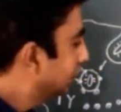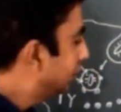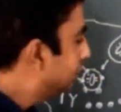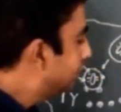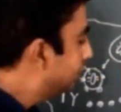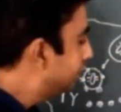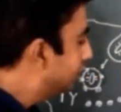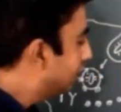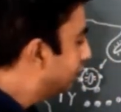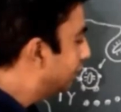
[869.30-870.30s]
This
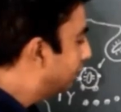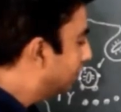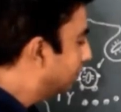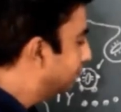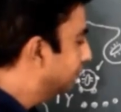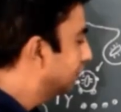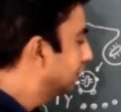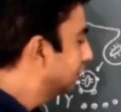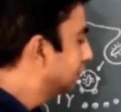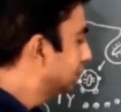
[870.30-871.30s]
TCR will form
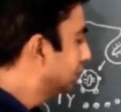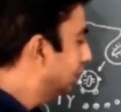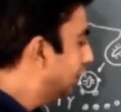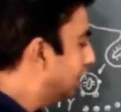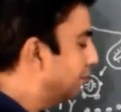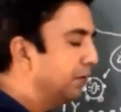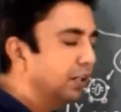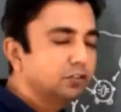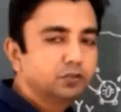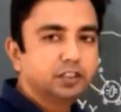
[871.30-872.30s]
a
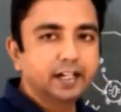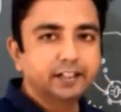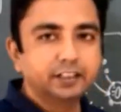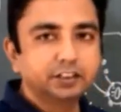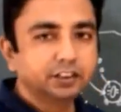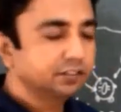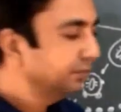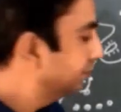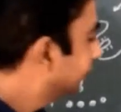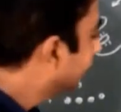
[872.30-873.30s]
complex with the antigen,
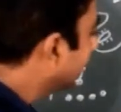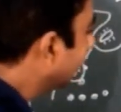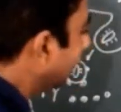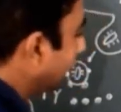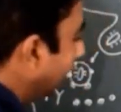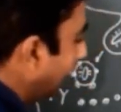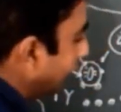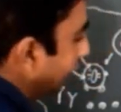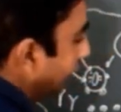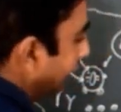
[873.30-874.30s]

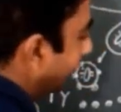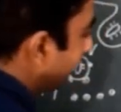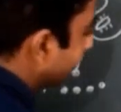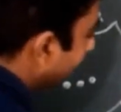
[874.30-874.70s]
and there is